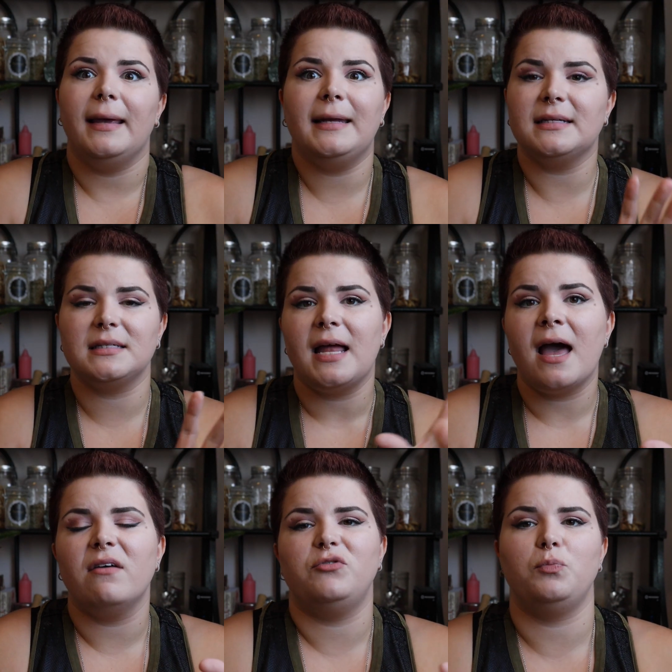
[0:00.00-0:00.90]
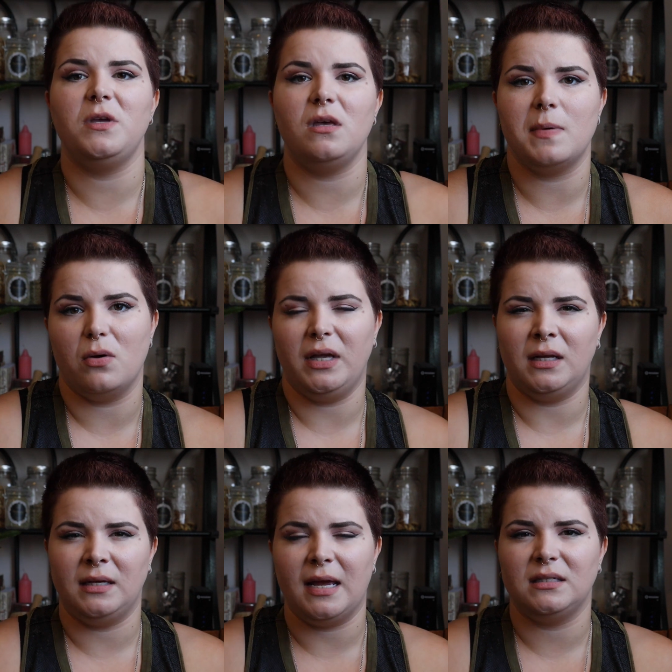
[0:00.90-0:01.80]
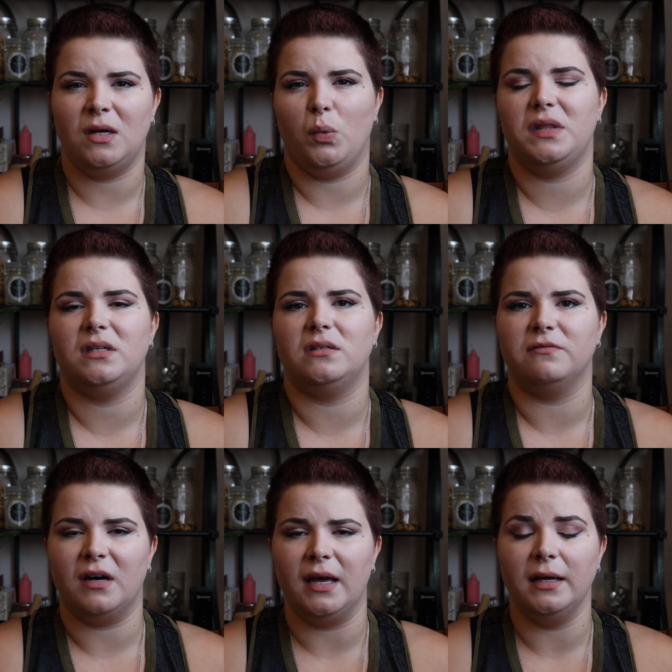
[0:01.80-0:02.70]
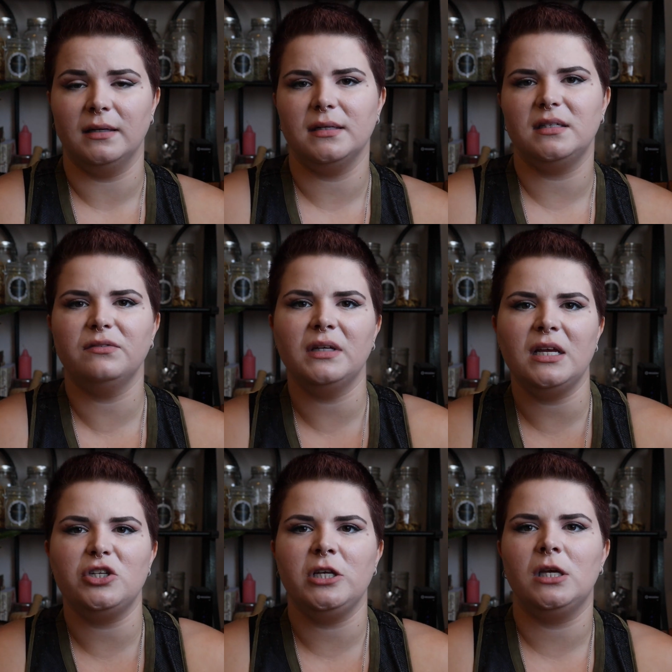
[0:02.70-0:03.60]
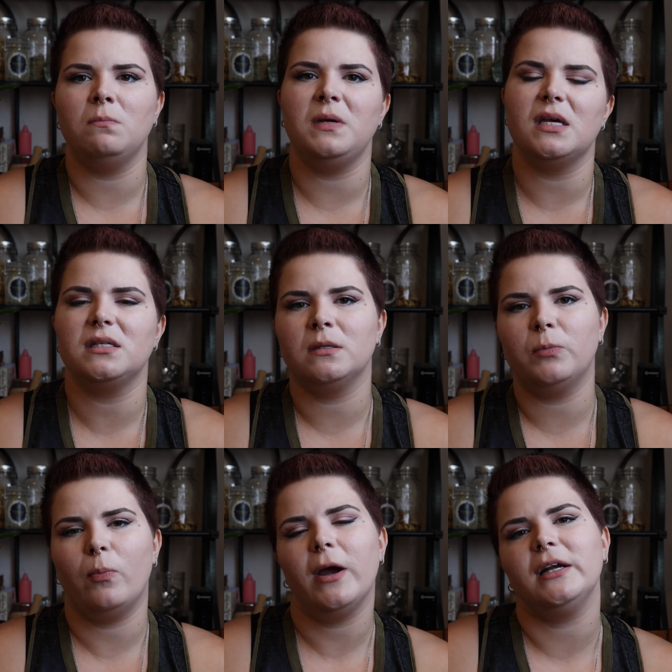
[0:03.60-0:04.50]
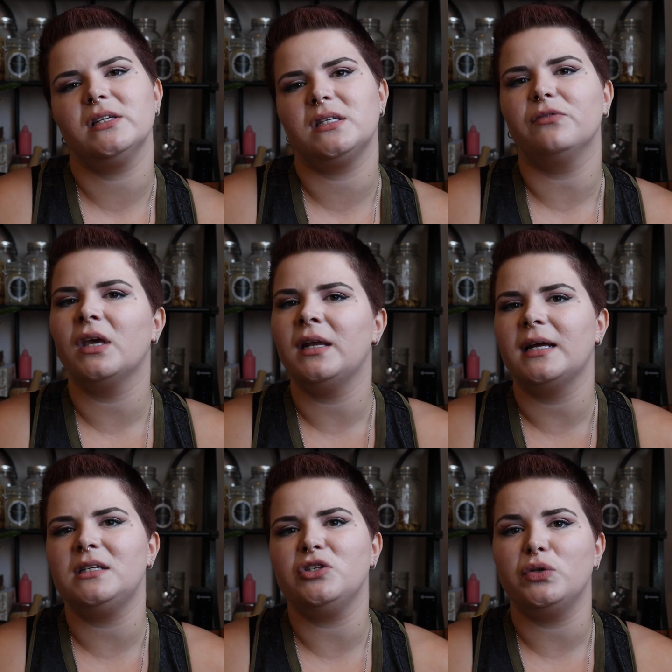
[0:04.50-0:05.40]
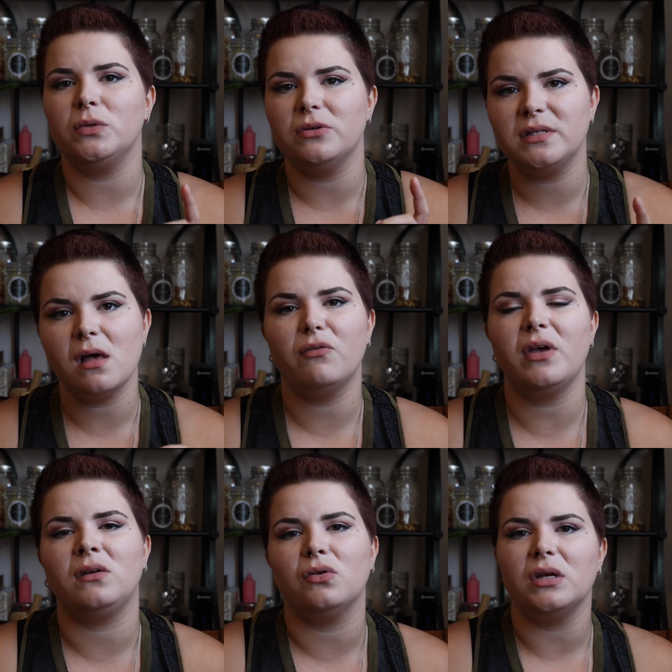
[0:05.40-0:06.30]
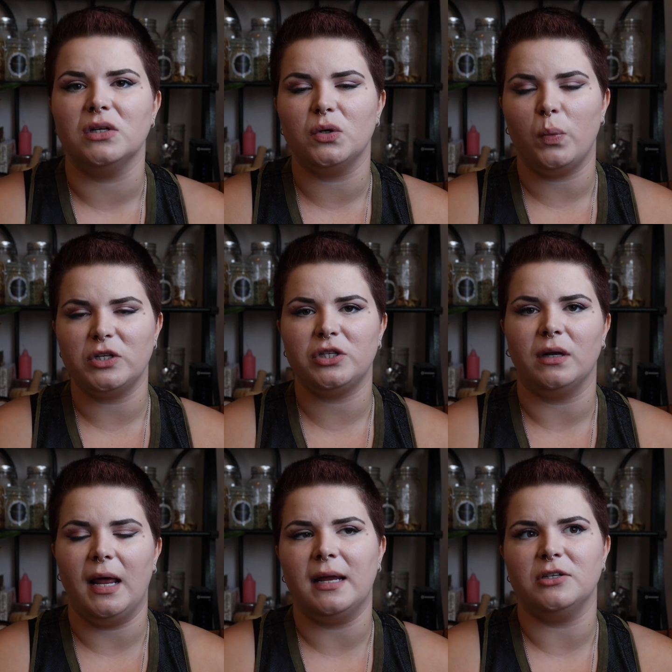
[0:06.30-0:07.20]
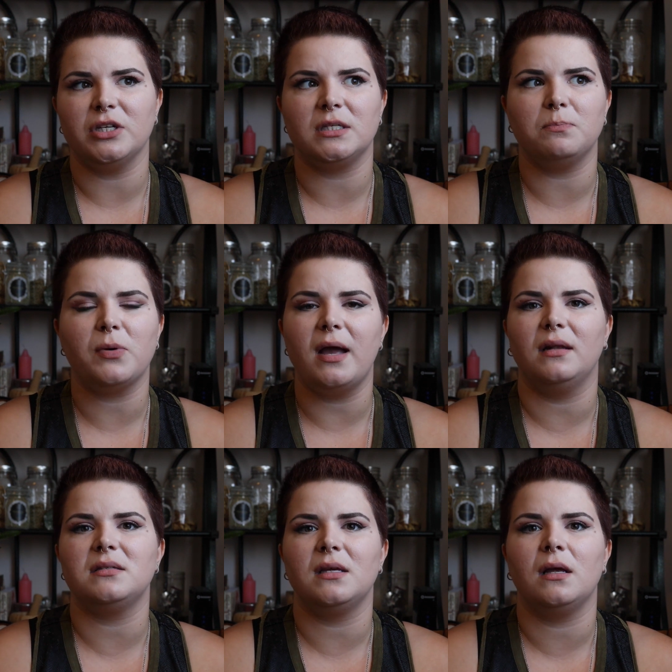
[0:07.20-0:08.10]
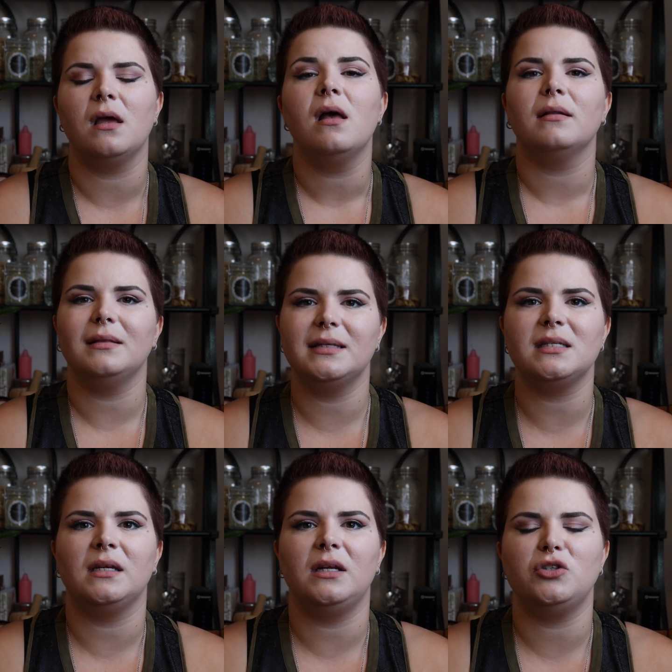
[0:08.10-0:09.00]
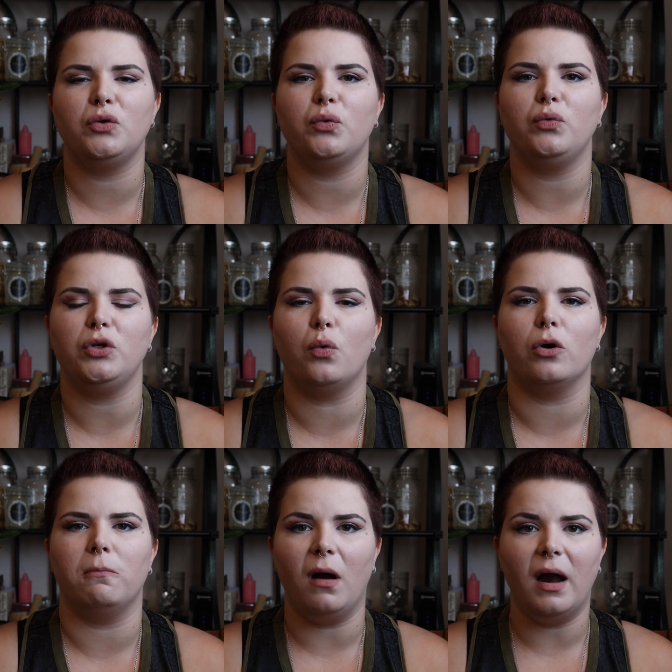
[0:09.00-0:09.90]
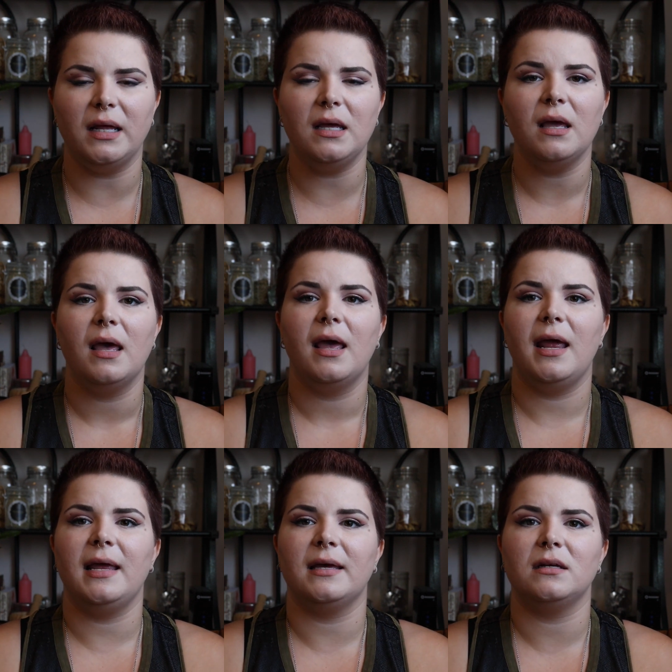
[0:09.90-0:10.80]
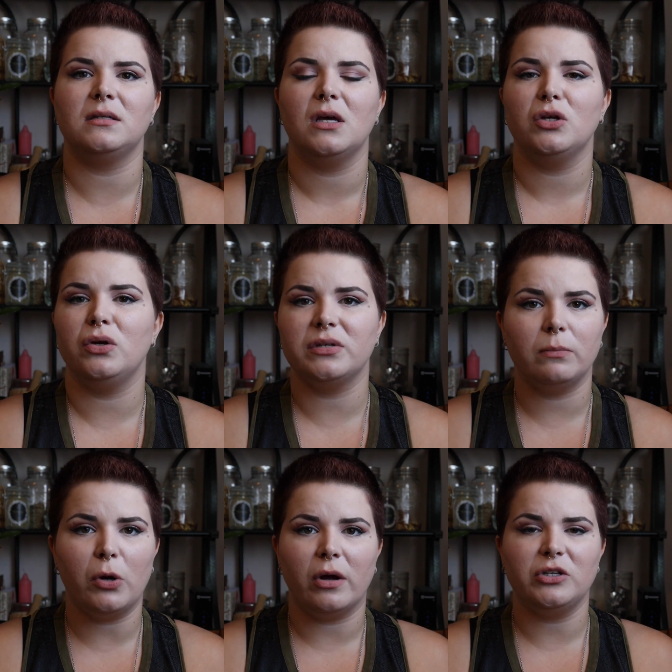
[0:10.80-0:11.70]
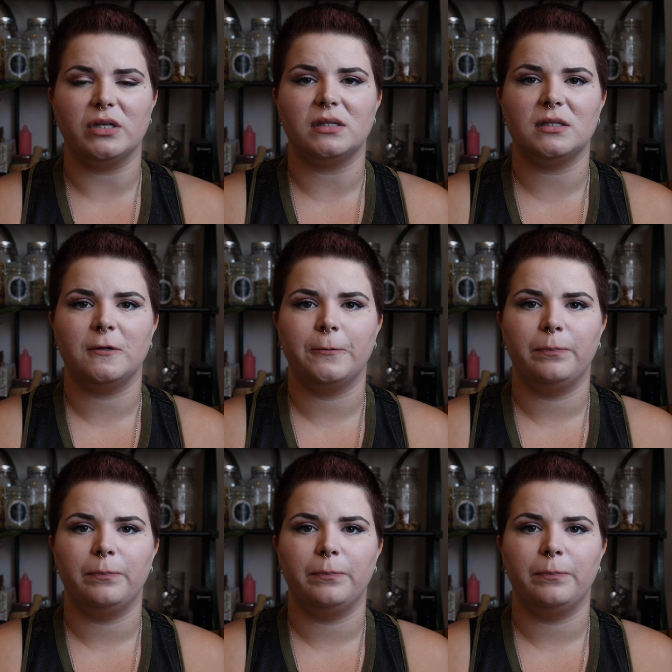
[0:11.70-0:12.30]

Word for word: it doesn't have to be about connecting with the divine. Divination can be a simple practice of connecting to yourself and your intuition and just practicing listening to your body and your subconscious.